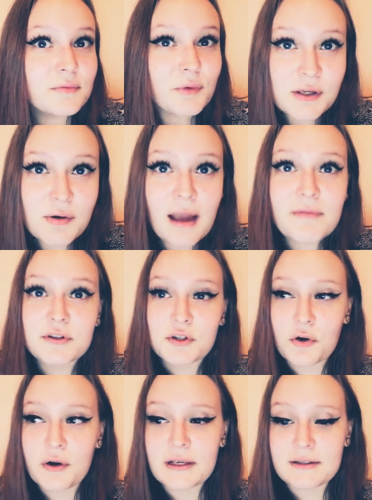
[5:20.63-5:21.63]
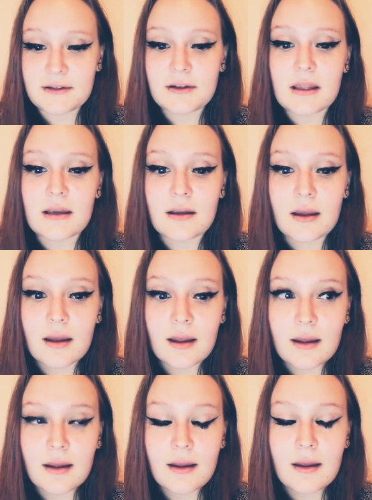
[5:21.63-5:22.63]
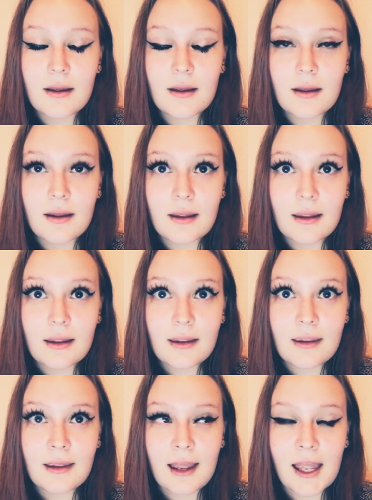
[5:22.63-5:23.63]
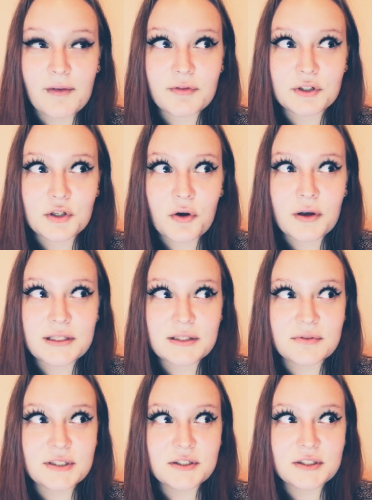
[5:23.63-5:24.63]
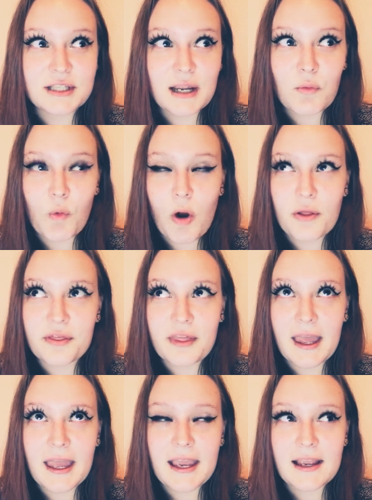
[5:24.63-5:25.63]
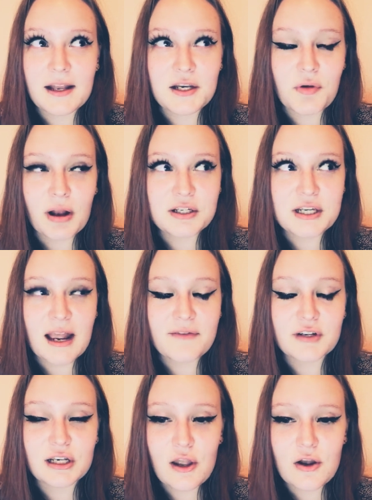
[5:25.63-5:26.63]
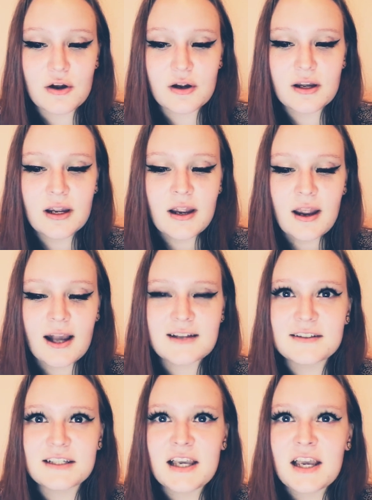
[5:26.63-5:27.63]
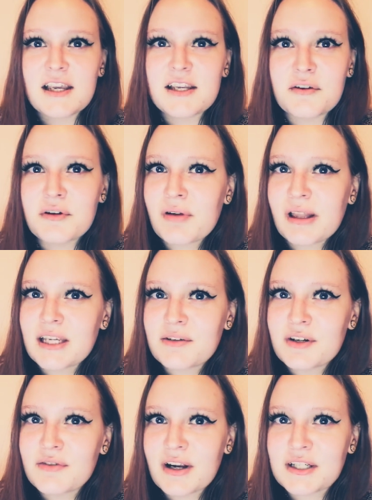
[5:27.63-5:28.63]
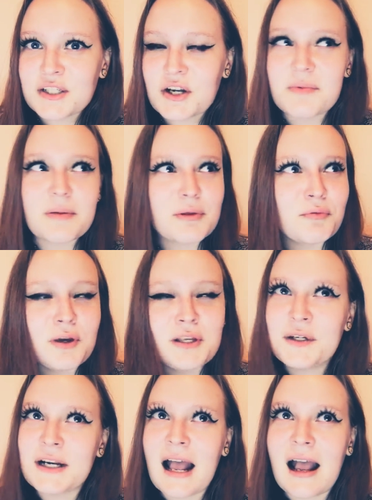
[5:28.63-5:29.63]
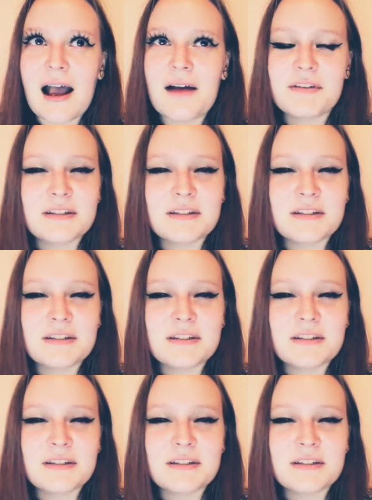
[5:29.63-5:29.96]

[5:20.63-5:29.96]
When you have a choice, you're like, I have a choice. There wasn't just like one thing, and you actually have to look. And it's like, you know, when you're in a restaurant, and people are like, what are you gonna have?